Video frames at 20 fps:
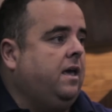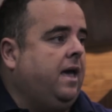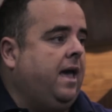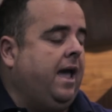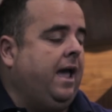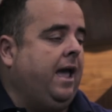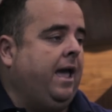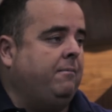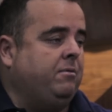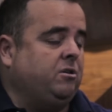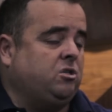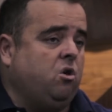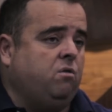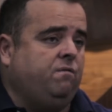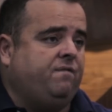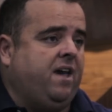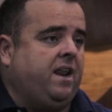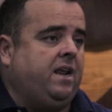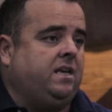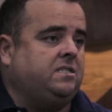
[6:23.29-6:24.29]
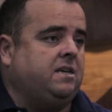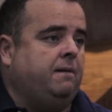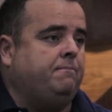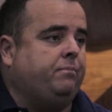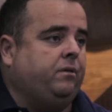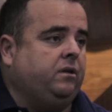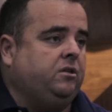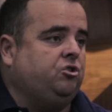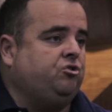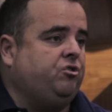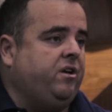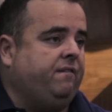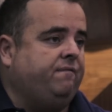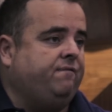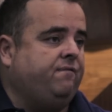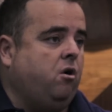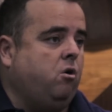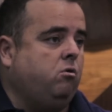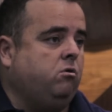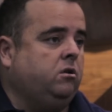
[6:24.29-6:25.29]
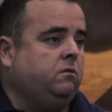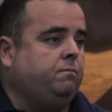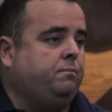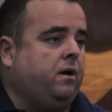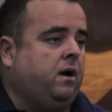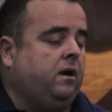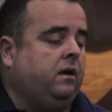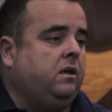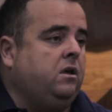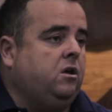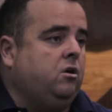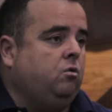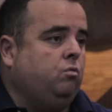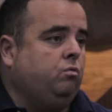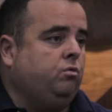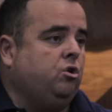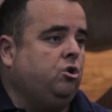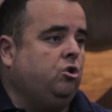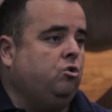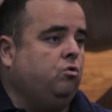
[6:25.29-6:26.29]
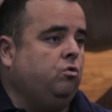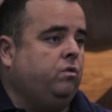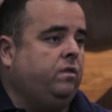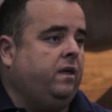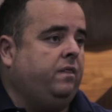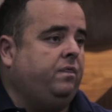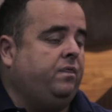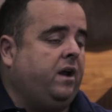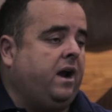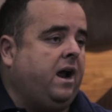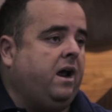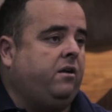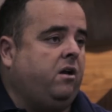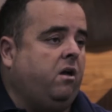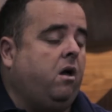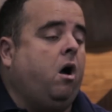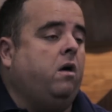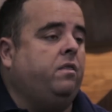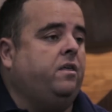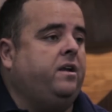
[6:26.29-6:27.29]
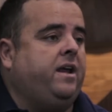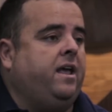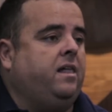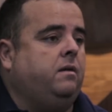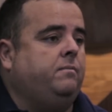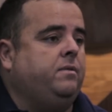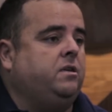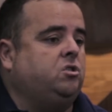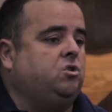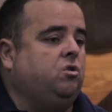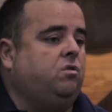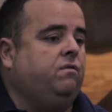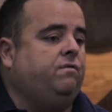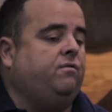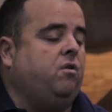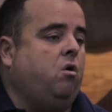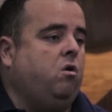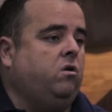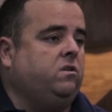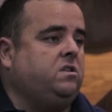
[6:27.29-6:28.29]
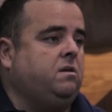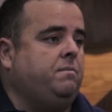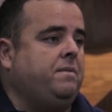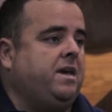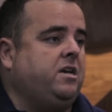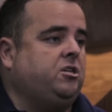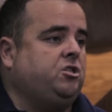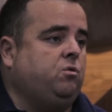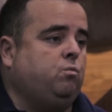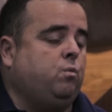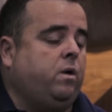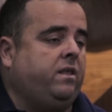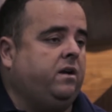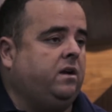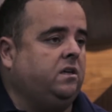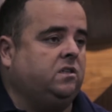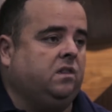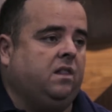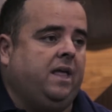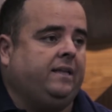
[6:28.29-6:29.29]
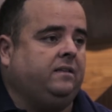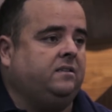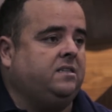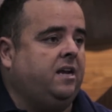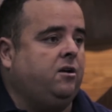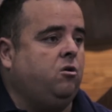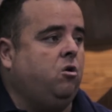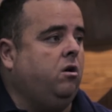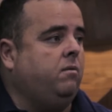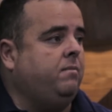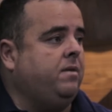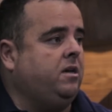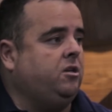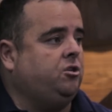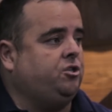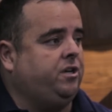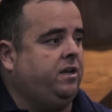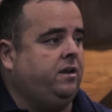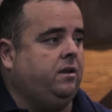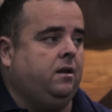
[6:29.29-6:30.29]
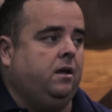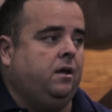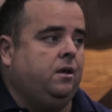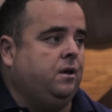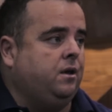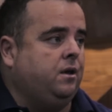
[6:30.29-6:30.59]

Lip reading: It's all very simple and straightforward, but you know, there are other elements of automation, whether it's LinkedIn automation,